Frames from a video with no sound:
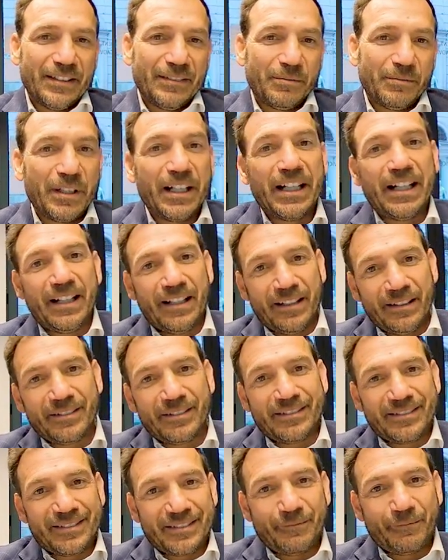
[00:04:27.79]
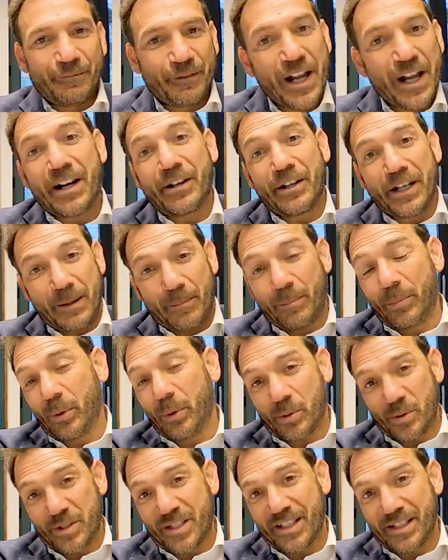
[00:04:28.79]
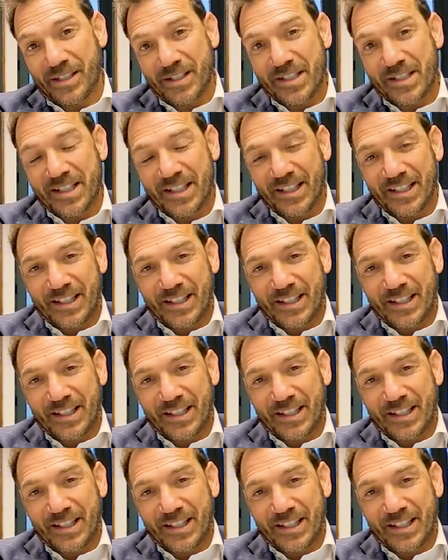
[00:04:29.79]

Well, very important.